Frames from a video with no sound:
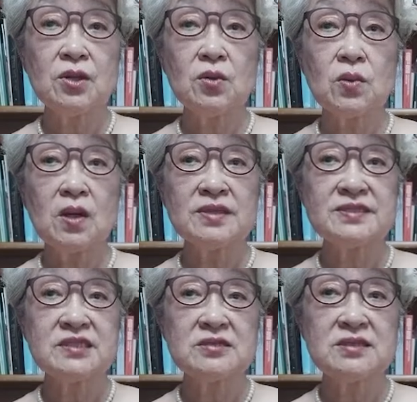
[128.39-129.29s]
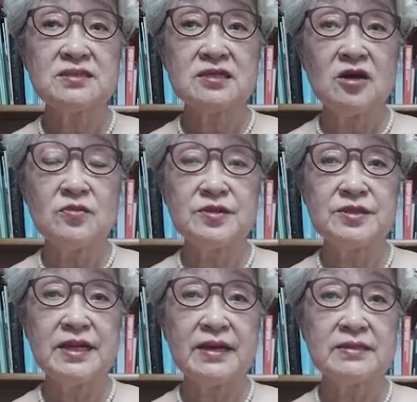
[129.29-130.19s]
was discovered
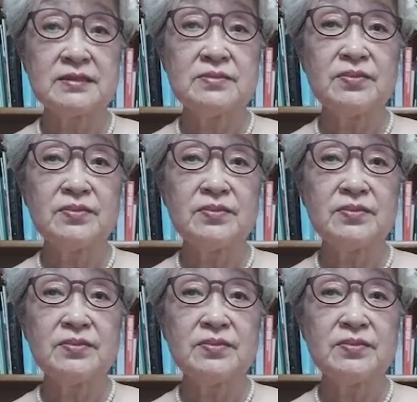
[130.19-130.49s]
that